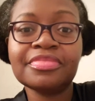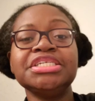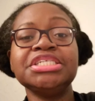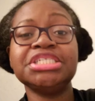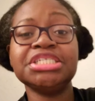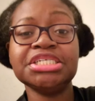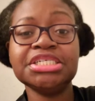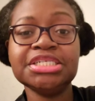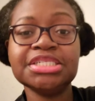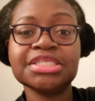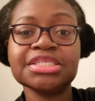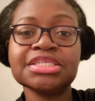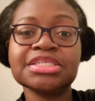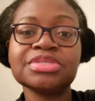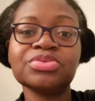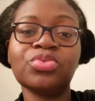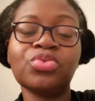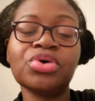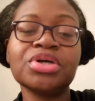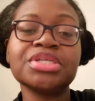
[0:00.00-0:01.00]

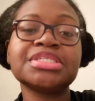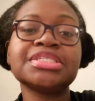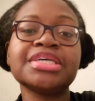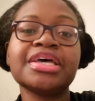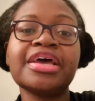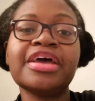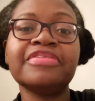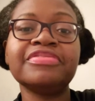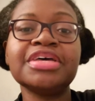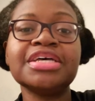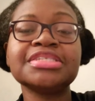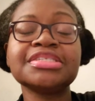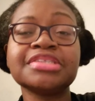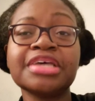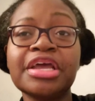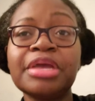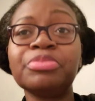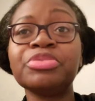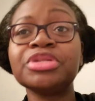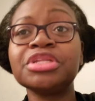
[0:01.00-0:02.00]
Jesus wants to have that
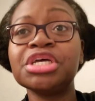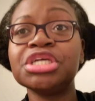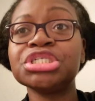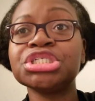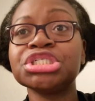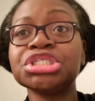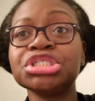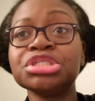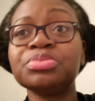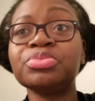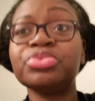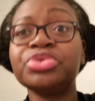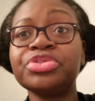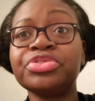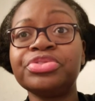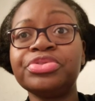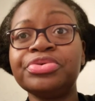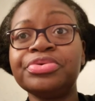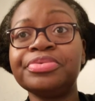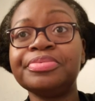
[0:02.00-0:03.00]
same relationship with
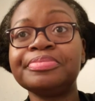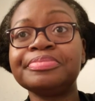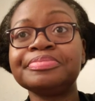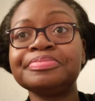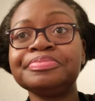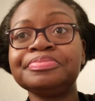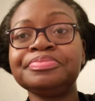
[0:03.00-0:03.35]
you.